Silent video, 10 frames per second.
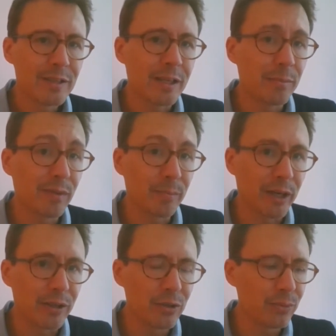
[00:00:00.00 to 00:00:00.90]
Some of them
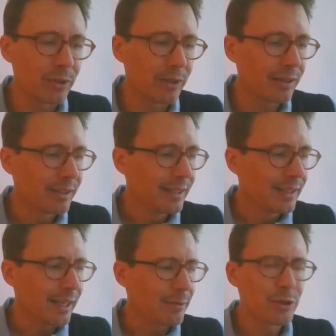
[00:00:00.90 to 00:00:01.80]
are newer.
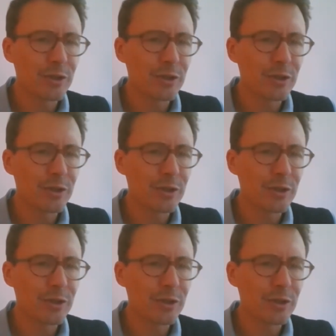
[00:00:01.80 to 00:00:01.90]
And it was